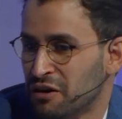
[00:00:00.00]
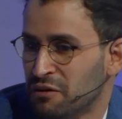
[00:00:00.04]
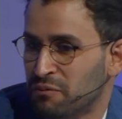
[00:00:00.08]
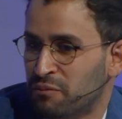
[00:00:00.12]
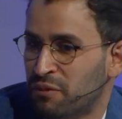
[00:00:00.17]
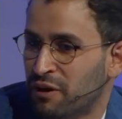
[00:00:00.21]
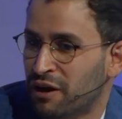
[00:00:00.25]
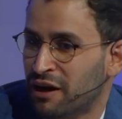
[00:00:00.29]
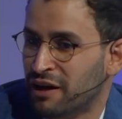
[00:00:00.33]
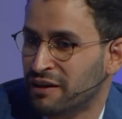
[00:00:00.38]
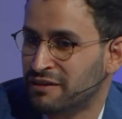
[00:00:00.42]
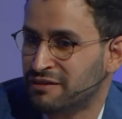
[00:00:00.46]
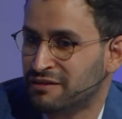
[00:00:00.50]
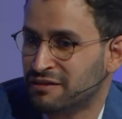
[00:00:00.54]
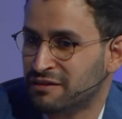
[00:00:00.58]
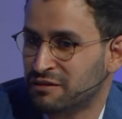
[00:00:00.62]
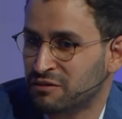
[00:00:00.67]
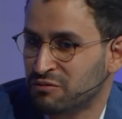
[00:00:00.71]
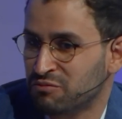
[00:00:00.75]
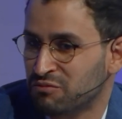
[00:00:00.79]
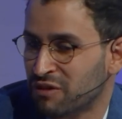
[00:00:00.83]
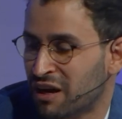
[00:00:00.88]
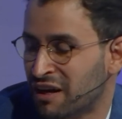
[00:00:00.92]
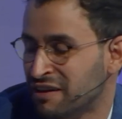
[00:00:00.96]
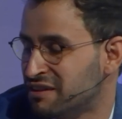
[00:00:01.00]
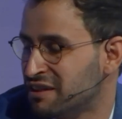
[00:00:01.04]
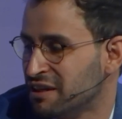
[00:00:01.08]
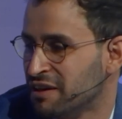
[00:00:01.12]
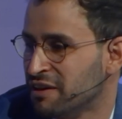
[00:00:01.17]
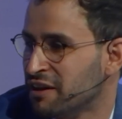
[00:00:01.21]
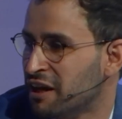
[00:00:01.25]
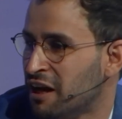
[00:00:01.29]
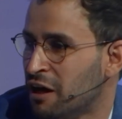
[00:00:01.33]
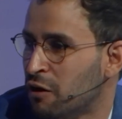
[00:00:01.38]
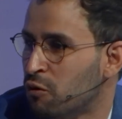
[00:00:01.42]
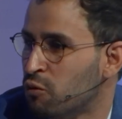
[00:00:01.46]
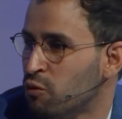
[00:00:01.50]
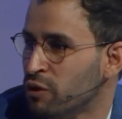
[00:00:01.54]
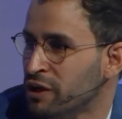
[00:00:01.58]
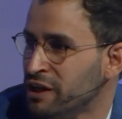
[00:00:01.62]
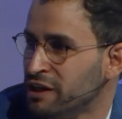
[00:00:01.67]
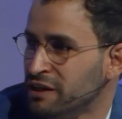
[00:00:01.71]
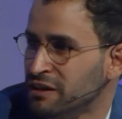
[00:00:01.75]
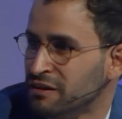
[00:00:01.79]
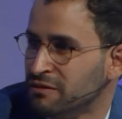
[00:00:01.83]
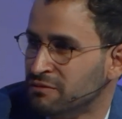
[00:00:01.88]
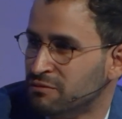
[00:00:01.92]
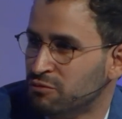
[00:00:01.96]
But until now,
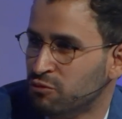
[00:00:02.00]
we